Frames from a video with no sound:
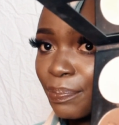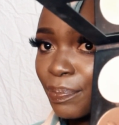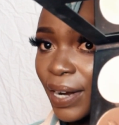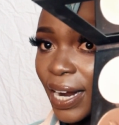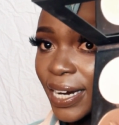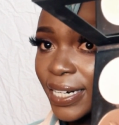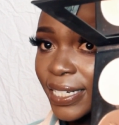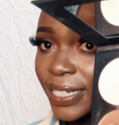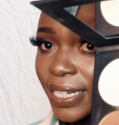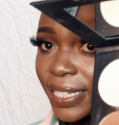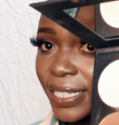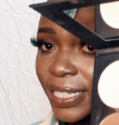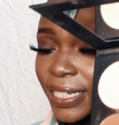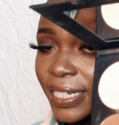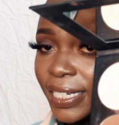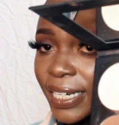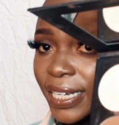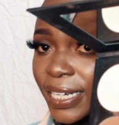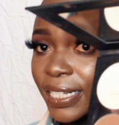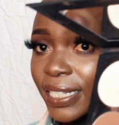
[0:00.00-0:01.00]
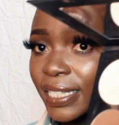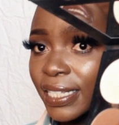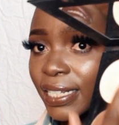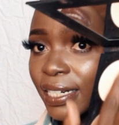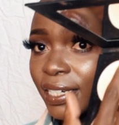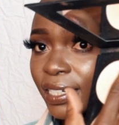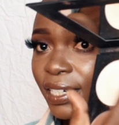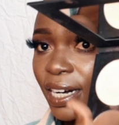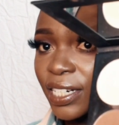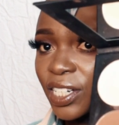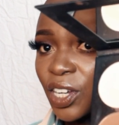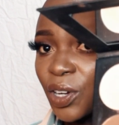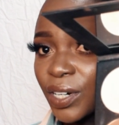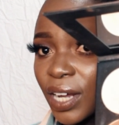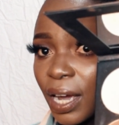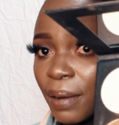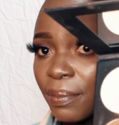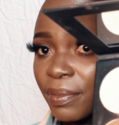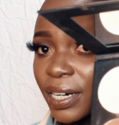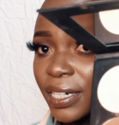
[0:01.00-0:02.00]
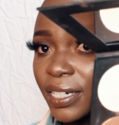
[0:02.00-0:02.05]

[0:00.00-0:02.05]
brightest shades right here on camera?